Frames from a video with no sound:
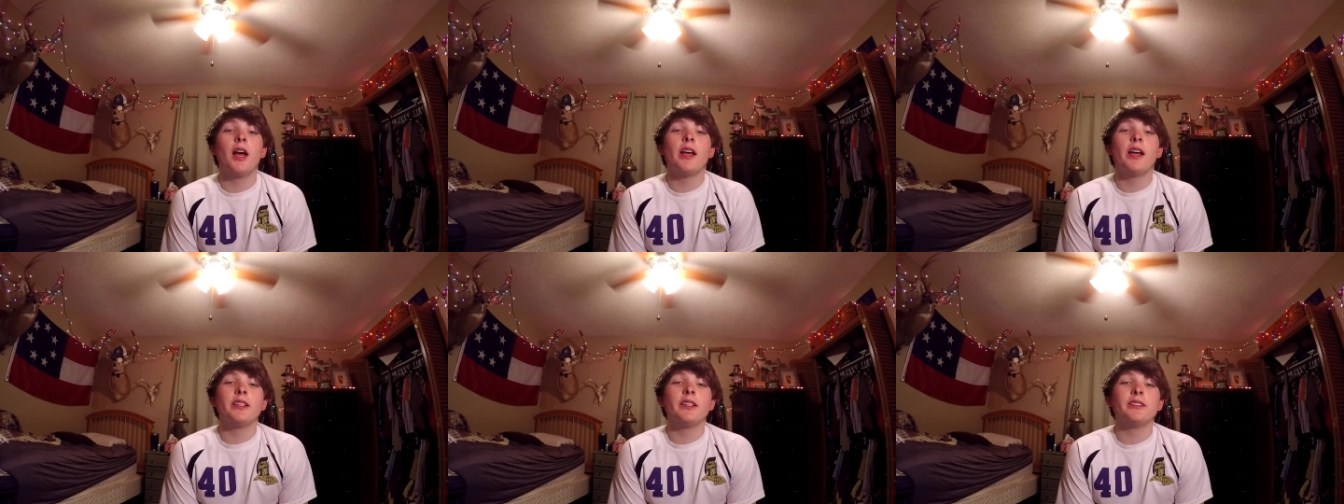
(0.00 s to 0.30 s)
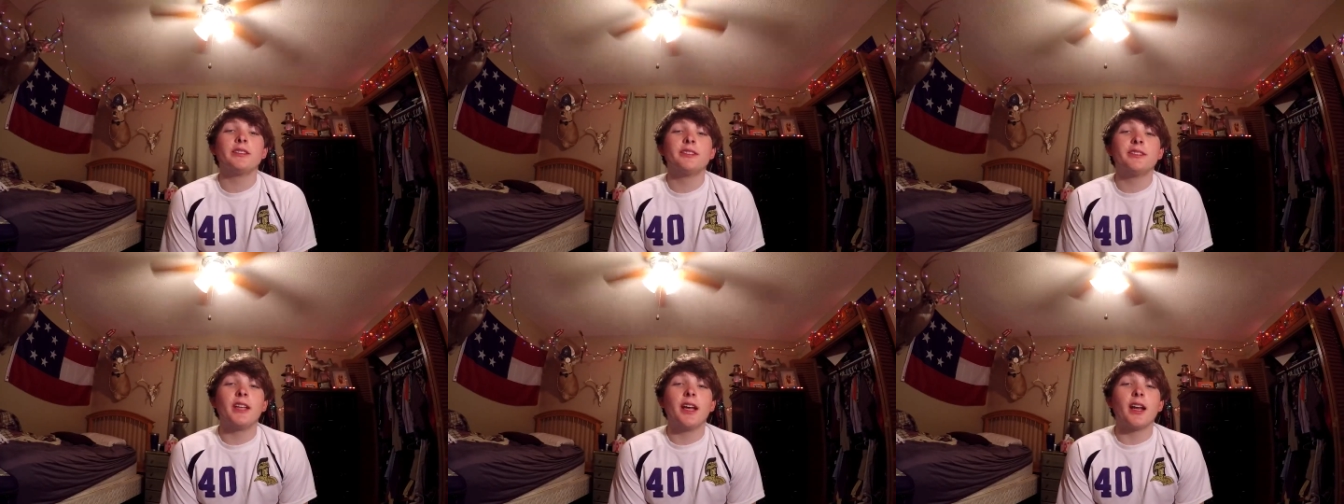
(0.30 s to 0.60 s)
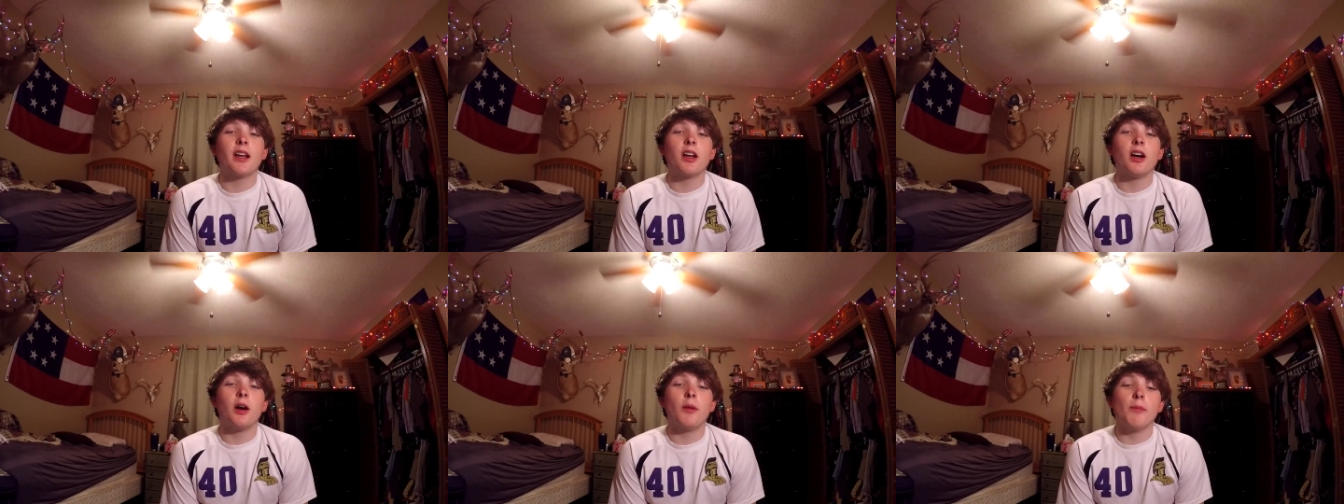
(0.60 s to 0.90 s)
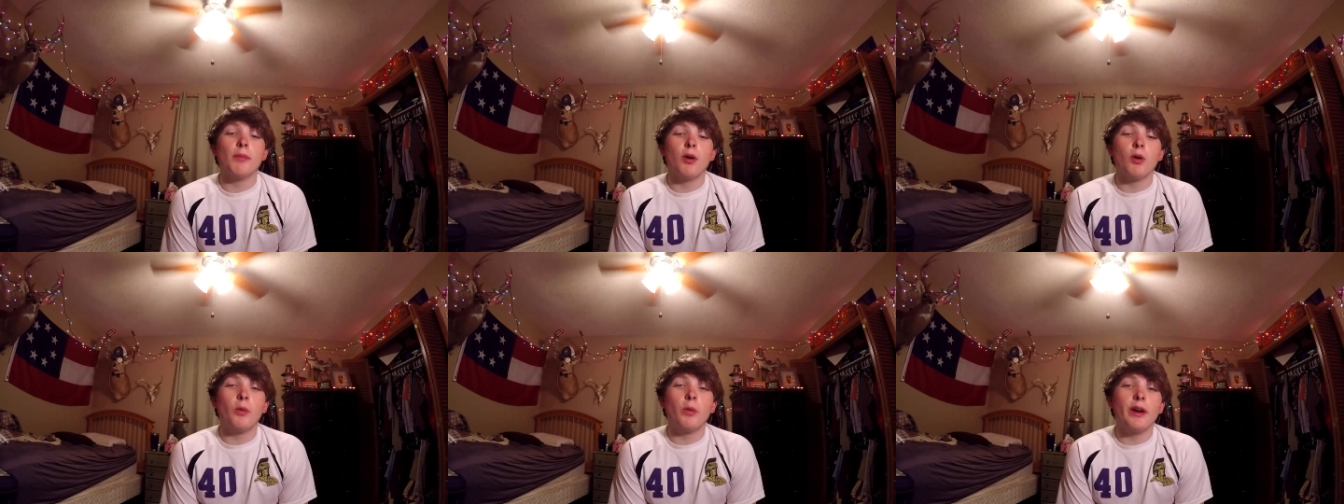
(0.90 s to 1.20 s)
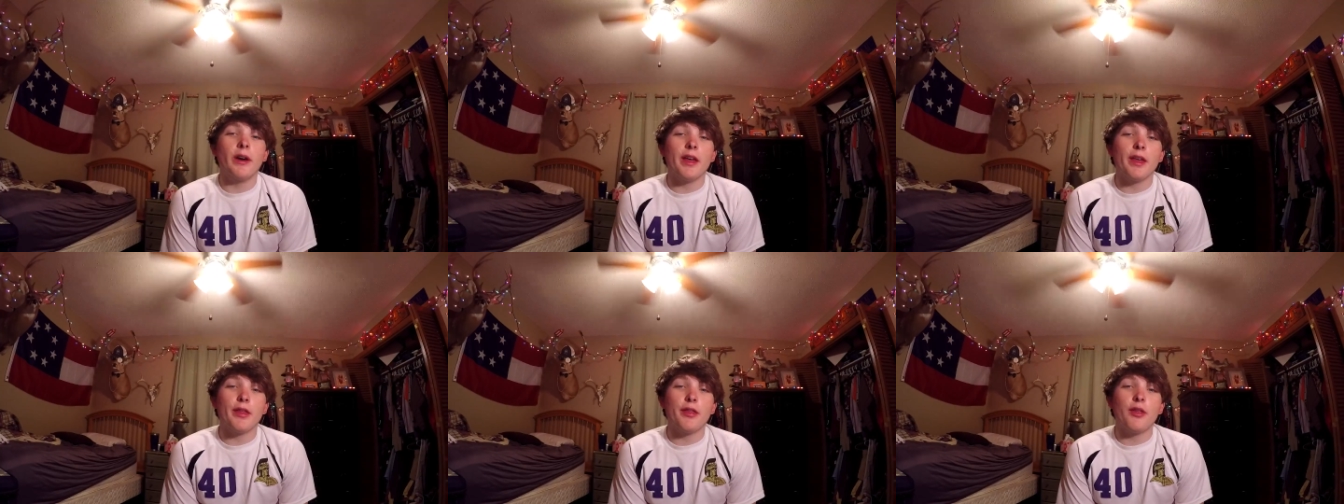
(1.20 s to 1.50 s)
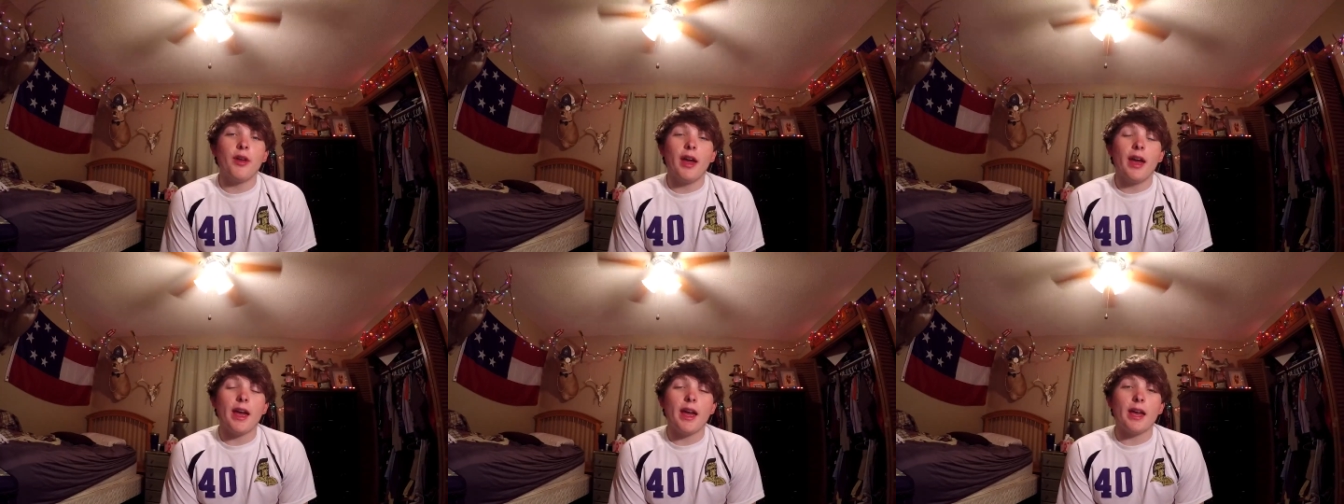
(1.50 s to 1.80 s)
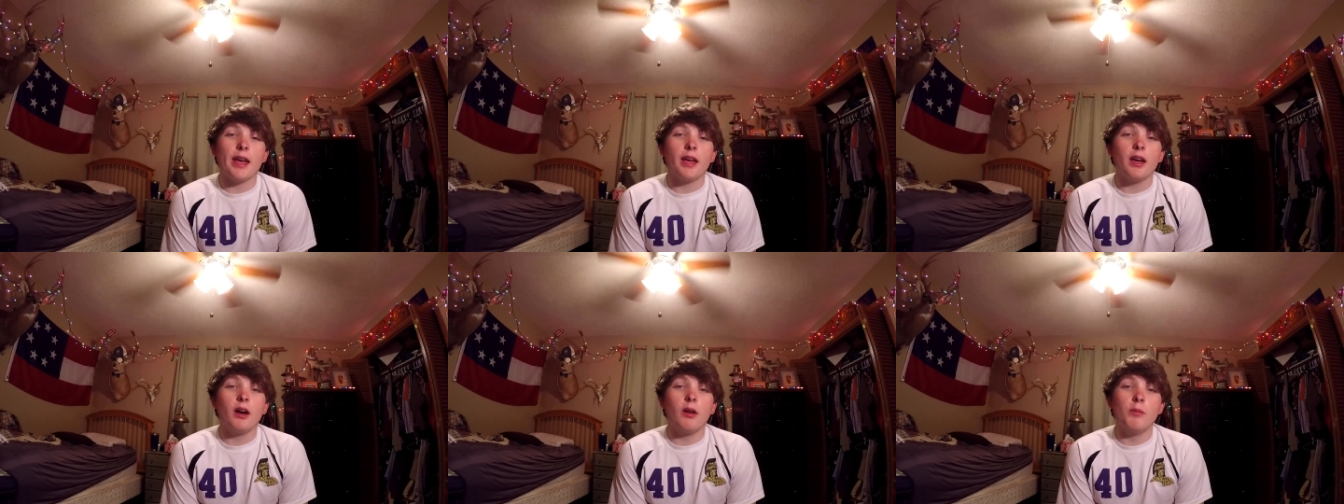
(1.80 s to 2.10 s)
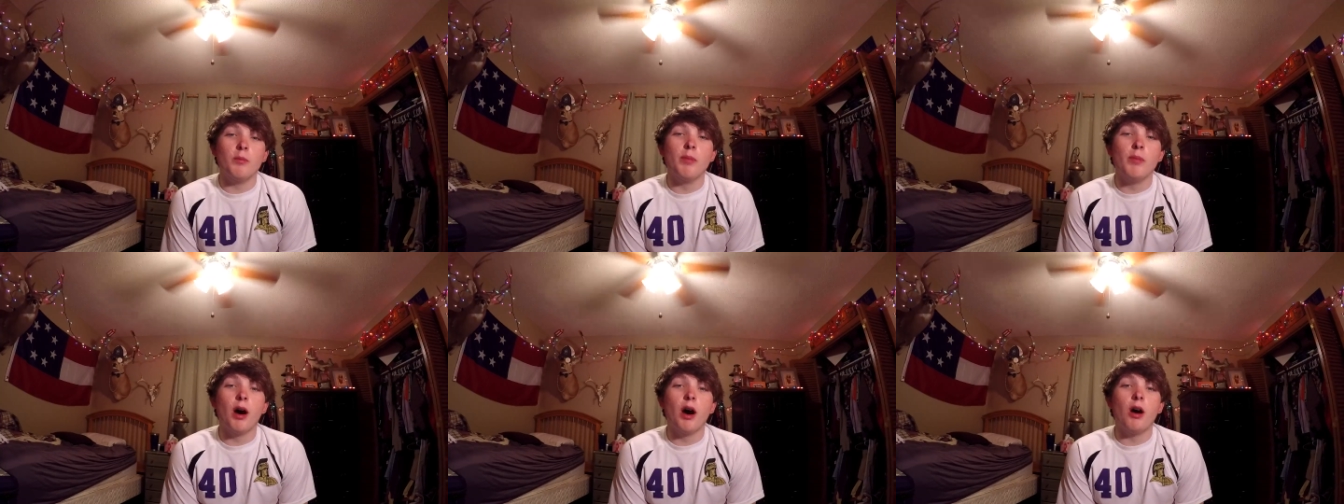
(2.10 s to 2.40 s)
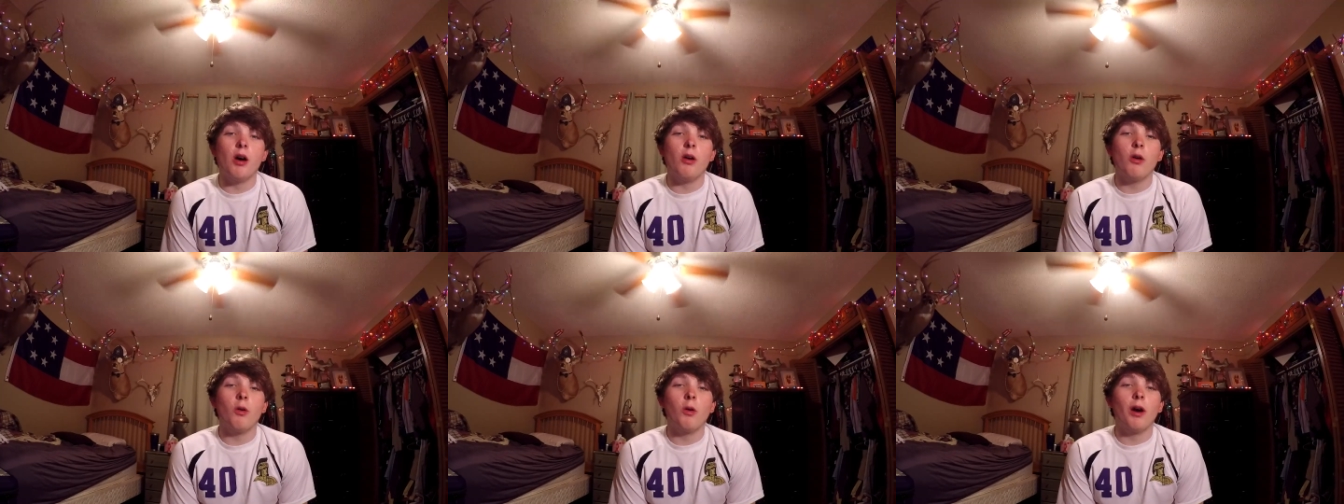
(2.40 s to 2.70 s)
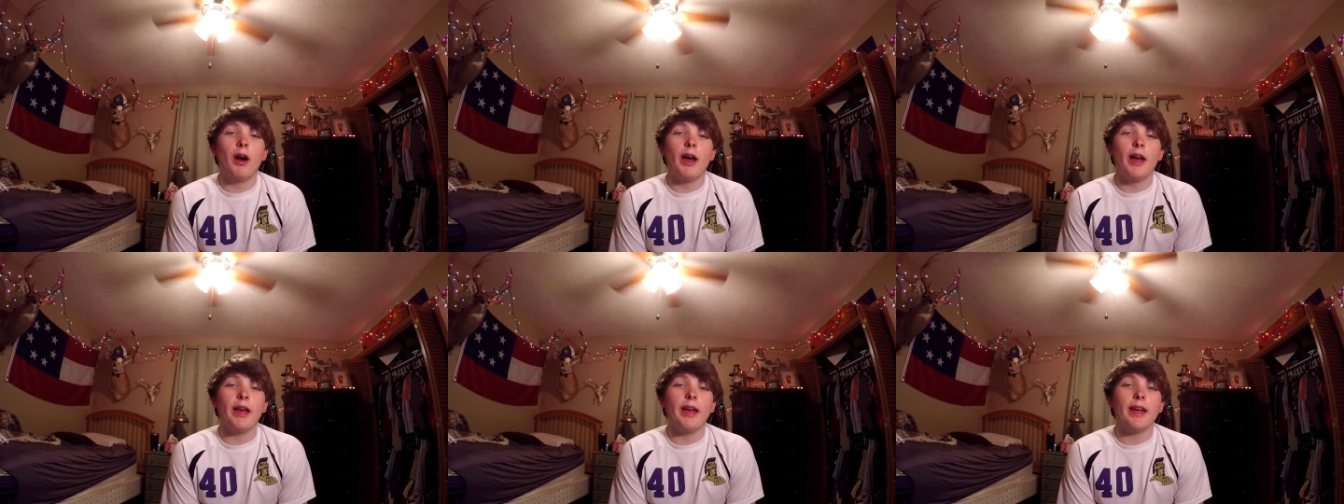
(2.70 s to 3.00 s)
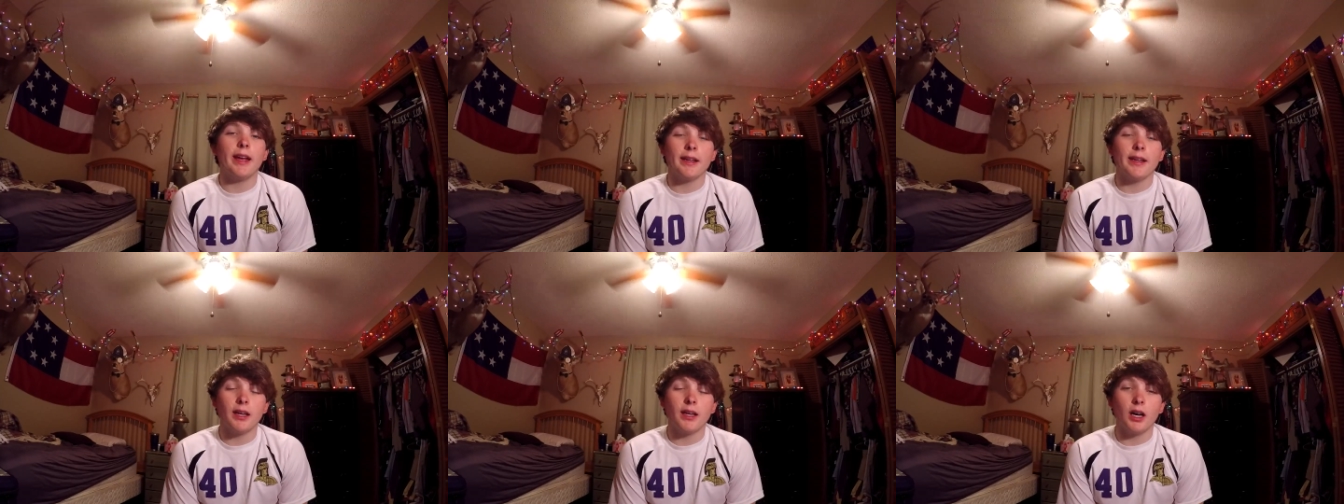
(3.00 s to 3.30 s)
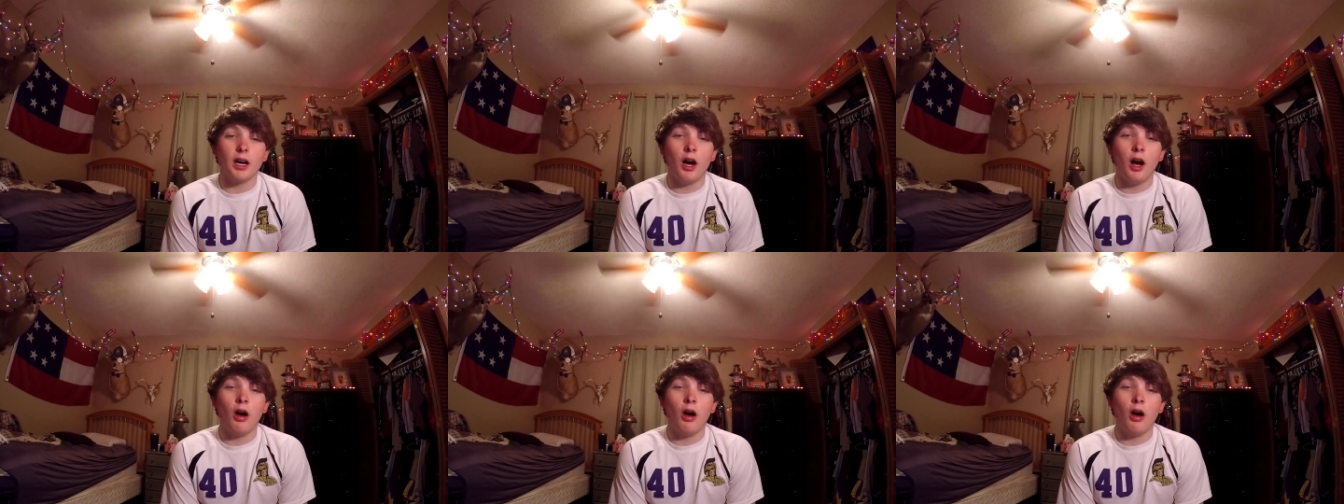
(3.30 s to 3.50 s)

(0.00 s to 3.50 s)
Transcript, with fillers: set up with a bow and uh,